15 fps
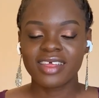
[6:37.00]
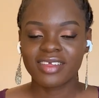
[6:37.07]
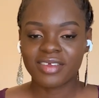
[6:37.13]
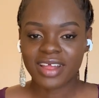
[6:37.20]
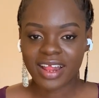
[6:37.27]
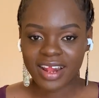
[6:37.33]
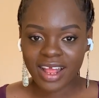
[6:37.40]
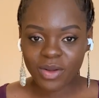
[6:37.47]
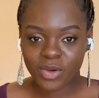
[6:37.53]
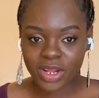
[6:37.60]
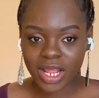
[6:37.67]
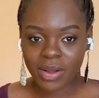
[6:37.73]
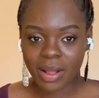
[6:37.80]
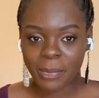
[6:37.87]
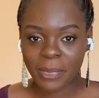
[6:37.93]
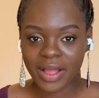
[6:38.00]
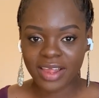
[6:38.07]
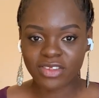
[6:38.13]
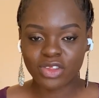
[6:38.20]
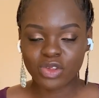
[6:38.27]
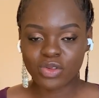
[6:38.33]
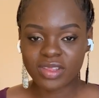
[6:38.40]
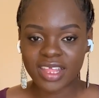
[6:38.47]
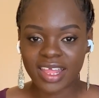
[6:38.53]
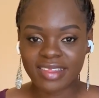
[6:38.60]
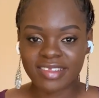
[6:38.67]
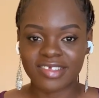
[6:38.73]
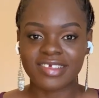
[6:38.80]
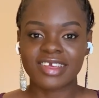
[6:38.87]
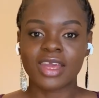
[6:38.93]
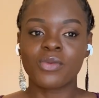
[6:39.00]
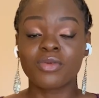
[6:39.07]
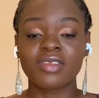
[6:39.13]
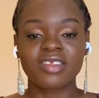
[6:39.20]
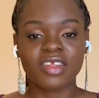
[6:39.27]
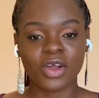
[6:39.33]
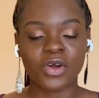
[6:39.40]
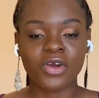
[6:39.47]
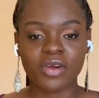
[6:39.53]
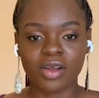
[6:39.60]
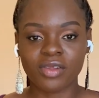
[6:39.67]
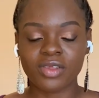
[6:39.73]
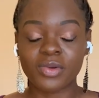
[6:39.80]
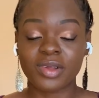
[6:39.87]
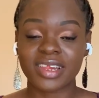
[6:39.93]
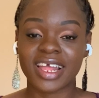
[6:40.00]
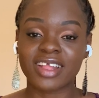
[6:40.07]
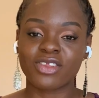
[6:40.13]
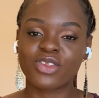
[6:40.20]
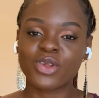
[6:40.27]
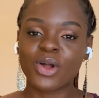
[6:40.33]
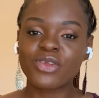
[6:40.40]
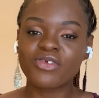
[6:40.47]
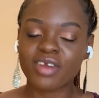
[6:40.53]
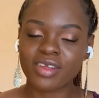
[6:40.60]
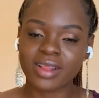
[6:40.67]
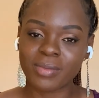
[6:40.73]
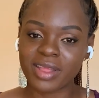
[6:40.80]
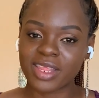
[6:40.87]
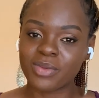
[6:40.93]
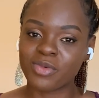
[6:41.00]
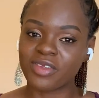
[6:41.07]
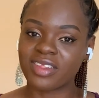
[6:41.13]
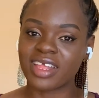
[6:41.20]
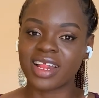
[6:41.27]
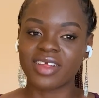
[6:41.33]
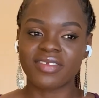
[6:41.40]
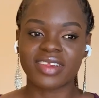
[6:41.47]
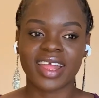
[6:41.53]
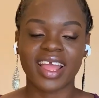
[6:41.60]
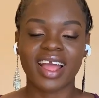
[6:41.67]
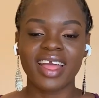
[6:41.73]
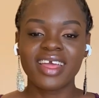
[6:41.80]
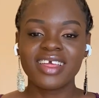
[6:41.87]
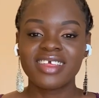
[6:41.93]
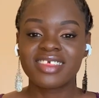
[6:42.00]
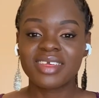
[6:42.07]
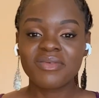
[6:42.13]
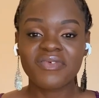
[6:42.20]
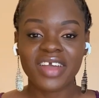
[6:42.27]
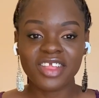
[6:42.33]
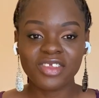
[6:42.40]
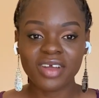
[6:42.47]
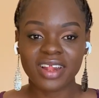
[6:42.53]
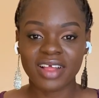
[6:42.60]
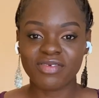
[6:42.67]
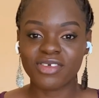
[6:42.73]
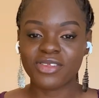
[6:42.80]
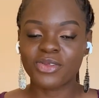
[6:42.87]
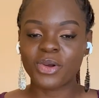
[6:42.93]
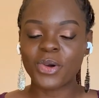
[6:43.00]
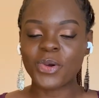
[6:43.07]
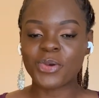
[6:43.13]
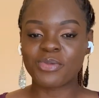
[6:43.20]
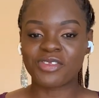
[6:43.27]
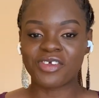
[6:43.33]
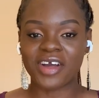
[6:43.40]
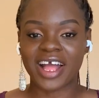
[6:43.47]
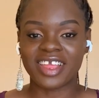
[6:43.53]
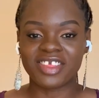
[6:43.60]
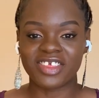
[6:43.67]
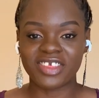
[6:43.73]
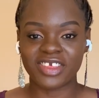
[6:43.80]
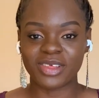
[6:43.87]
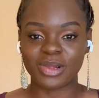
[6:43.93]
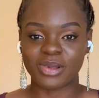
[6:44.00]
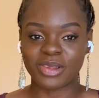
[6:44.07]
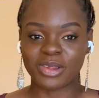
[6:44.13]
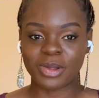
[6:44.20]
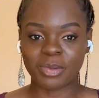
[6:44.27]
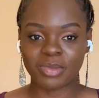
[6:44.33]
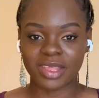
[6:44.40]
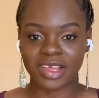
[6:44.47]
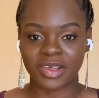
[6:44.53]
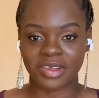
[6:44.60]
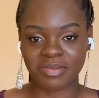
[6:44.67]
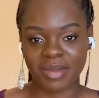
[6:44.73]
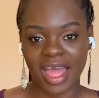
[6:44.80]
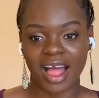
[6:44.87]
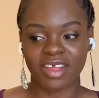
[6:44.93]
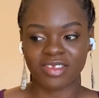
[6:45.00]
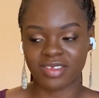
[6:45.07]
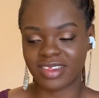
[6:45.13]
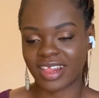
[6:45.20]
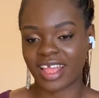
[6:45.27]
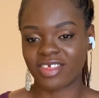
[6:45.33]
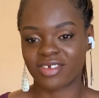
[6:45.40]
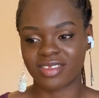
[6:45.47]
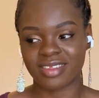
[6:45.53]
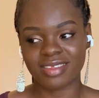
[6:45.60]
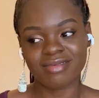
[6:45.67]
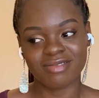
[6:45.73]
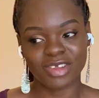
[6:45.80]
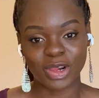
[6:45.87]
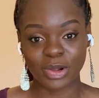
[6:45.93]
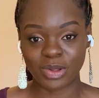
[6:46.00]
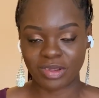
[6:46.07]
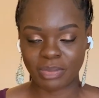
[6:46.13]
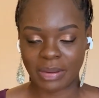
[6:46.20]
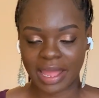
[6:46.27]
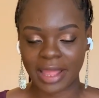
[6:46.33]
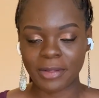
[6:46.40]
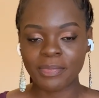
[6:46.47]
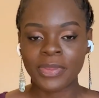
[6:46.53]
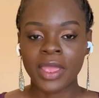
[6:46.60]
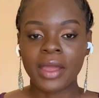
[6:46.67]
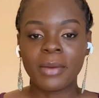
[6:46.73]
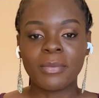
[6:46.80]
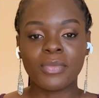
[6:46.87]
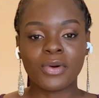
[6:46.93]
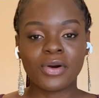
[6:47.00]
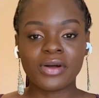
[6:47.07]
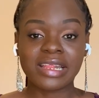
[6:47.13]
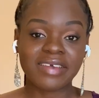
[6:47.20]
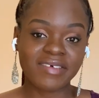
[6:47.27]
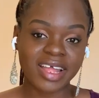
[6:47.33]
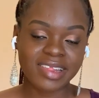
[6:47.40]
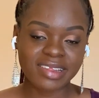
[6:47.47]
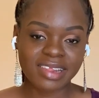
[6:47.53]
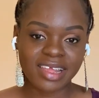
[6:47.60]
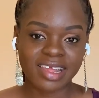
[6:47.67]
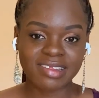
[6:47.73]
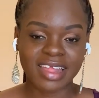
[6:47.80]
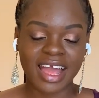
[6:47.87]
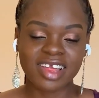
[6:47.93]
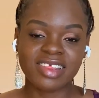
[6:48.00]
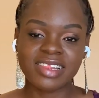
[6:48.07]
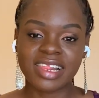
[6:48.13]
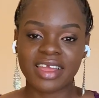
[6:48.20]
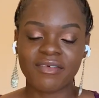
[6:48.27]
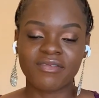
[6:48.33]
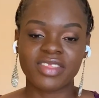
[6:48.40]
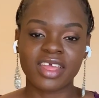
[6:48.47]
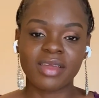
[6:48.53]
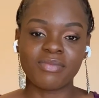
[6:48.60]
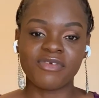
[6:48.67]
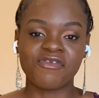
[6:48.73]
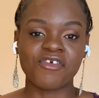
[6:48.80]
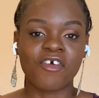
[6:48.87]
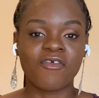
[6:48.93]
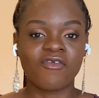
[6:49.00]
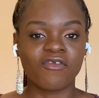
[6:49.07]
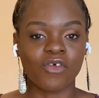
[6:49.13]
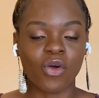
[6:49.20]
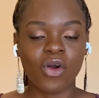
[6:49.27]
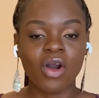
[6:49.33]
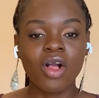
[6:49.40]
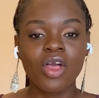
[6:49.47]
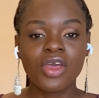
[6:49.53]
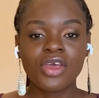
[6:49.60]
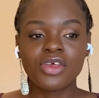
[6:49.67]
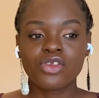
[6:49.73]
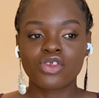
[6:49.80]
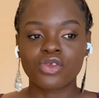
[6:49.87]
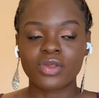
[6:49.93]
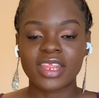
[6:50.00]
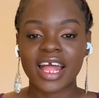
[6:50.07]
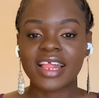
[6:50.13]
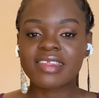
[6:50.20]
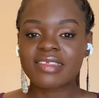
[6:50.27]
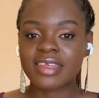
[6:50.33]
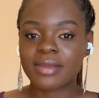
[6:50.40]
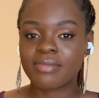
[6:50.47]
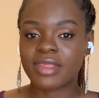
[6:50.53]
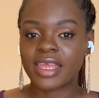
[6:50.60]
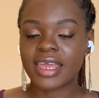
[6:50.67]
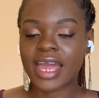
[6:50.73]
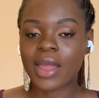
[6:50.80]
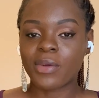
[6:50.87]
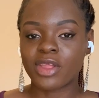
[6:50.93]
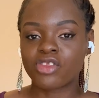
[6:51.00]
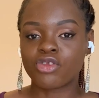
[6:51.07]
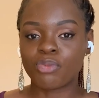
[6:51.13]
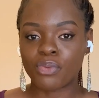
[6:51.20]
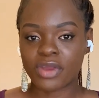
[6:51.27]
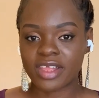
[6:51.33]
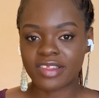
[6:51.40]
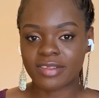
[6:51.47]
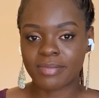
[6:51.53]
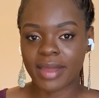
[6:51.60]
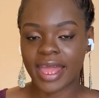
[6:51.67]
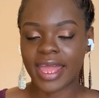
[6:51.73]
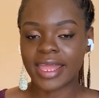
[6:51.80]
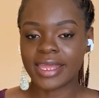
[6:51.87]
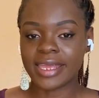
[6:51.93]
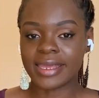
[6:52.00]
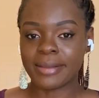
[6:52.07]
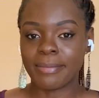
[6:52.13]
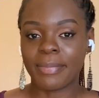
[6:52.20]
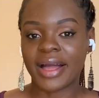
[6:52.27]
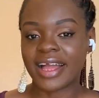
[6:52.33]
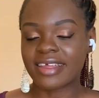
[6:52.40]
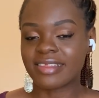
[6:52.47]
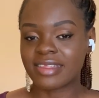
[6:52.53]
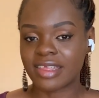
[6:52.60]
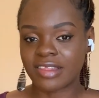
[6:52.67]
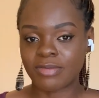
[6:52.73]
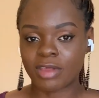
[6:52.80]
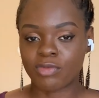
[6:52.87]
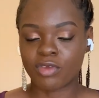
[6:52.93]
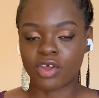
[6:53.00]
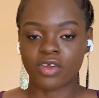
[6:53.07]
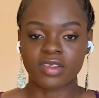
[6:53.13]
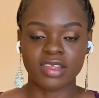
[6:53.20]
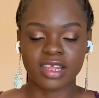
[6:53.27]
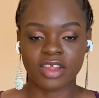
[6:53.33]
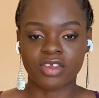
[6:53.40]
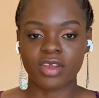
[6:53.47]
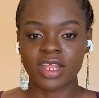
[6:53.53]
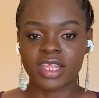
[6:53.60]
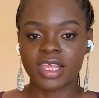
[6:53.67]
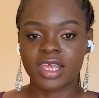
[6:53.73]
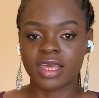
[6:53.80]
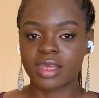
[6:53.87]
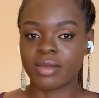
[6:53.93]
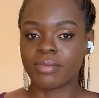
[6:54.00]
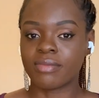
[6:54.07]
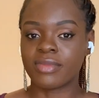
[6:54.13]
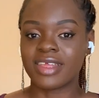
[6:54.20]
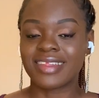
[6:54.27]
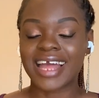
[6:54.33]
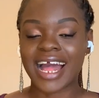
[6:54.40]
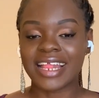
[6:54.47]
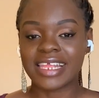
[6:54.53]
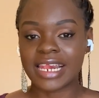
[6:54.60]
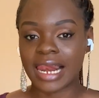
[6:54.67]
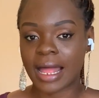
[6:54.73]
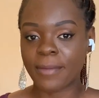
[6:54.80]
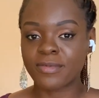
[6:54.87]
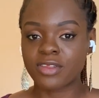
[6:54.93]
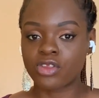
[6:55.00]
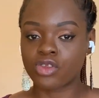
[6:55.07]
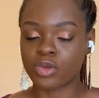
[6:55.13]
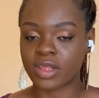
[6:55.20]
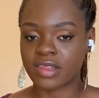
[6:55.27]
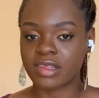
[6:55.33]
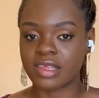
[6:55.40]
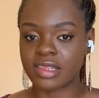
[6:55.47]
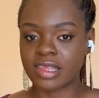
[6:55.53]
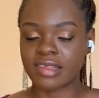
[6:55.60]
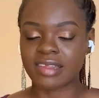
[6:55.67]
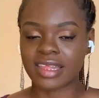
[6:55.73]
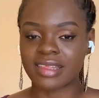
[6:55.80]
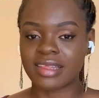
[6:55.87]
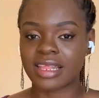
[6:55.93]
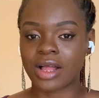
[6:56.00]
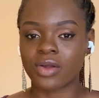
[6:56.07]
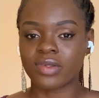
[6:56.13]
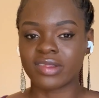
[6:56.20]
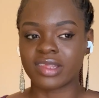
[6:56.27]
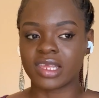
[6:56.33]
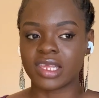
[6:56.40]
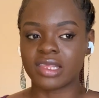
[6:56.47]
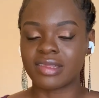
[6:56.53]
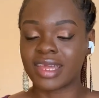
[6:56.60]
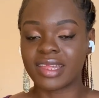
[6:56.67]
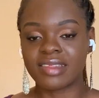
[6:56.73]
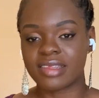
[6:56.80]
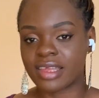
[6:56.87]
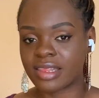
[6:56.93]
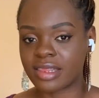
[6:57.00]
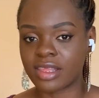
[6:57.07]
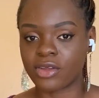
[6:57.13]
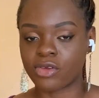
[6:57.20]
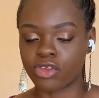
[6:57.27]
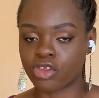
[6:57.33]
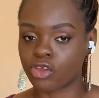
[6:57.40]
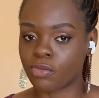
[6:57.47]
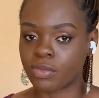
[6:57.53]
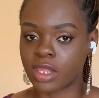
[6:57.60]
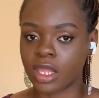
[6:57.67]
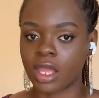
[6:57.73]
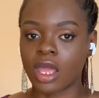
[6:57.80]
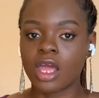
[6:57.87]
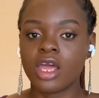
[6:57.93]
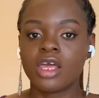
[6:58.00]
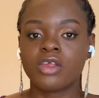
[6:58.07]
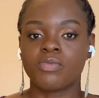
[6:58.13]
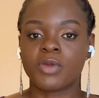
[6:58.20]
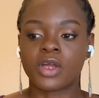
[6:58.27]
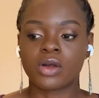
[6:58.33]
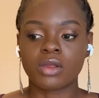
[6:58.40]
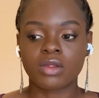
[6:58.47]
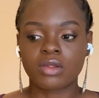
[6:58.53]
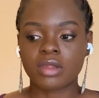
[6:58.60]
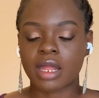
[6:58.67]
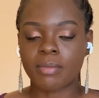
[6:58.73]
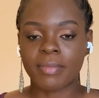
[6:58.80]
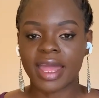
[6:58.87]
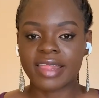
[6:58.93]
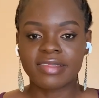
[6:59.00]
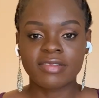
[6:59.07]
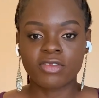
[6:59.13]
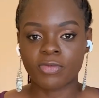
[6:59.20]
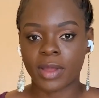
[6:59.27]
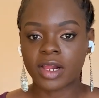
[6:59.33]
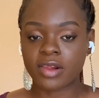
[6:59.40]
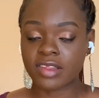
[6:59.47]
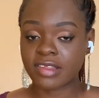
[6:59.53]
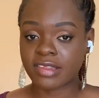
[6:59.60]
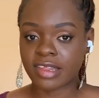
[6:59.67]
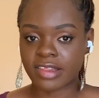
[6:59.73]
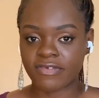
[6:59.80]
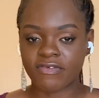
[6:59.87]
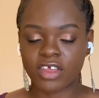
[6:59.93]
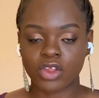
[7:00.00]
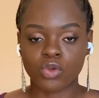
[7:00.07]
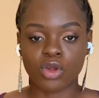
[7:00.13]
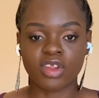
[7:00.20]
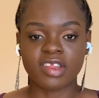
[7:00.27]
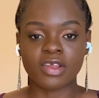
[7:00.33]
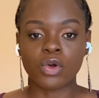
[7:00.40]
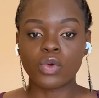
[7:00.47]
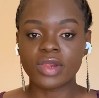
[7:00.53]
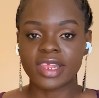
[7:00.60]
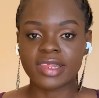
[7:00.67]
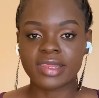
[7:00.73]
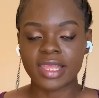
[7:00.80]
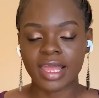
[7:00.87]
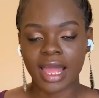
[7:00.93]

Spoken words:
And now 1 hour passed, 2:30, she came with the second round. It was like the third round that my name was there, and I was like, if I knew, I'd have just gone home to go and chill or something, because my house was like just close by. But nevertheless, I actually left there before 4. So that same day I went to print my bank statement, because it had already it had elapsed 28 days. I think that was the 30th day or something, because my tuberculosis certificate was the only thing